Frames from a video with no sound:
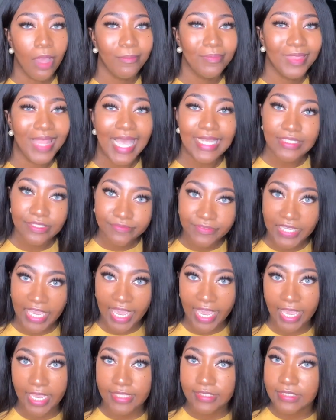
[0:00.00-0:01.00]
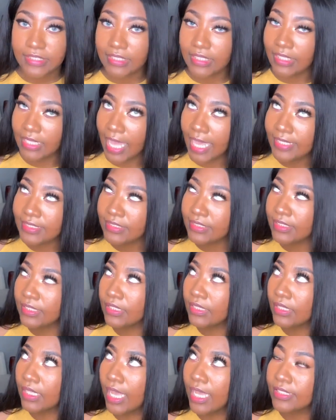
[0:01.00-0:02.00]
Lots of gas, lots
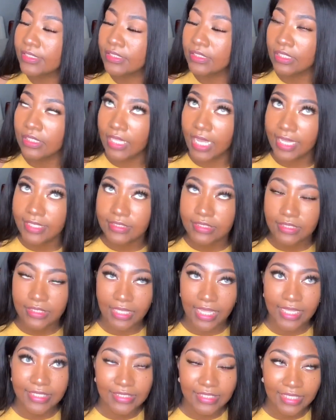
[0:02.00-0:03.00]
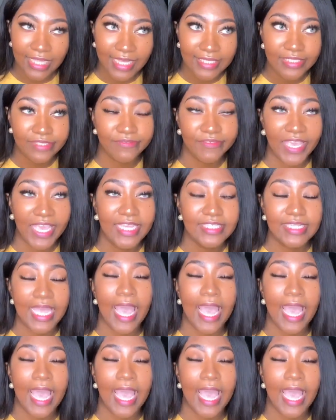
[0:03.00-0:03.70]
and lots of gas.